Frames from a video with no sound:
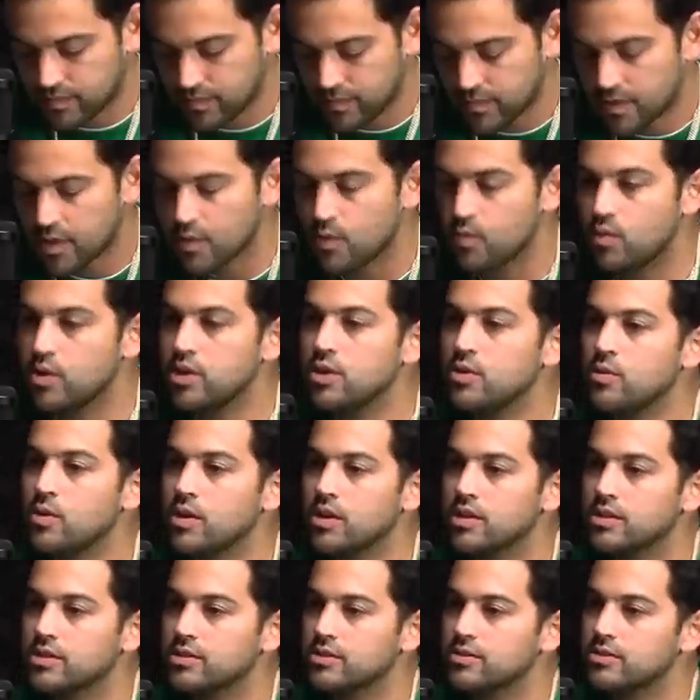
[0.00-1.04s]
"What do you want
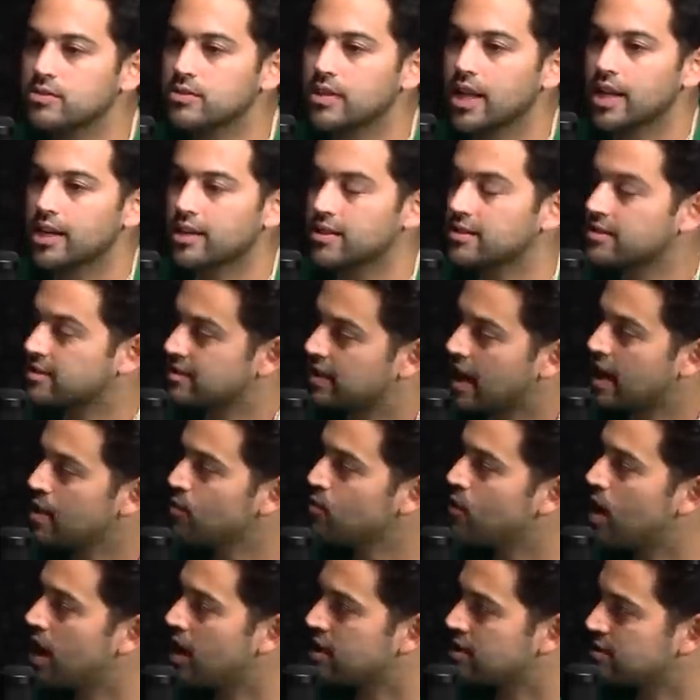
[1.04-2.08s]
to do, like skate
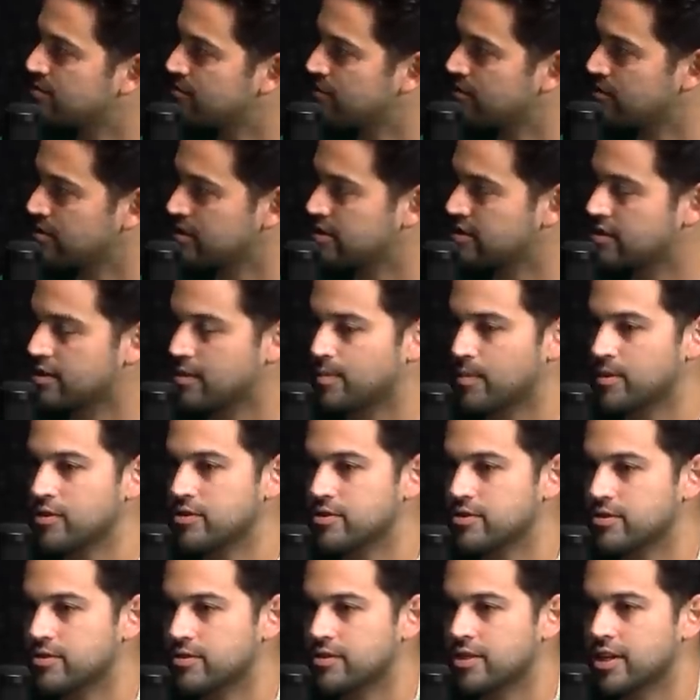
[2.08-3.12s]
wise, for this
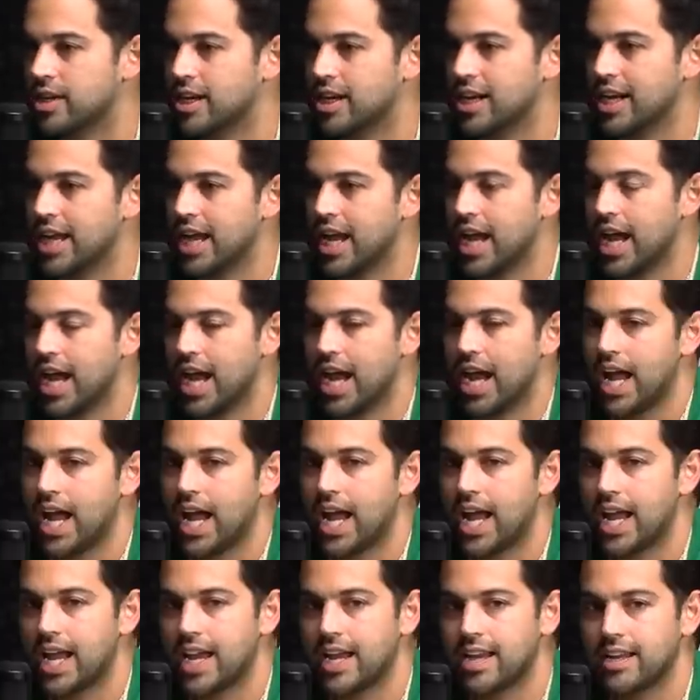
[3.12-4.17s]
commercial?" Yeah,
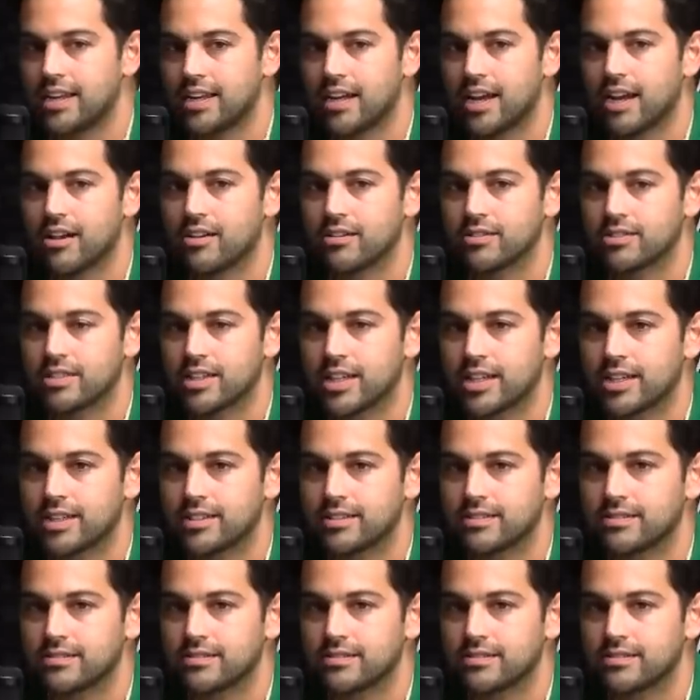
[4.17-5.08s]
and I was like,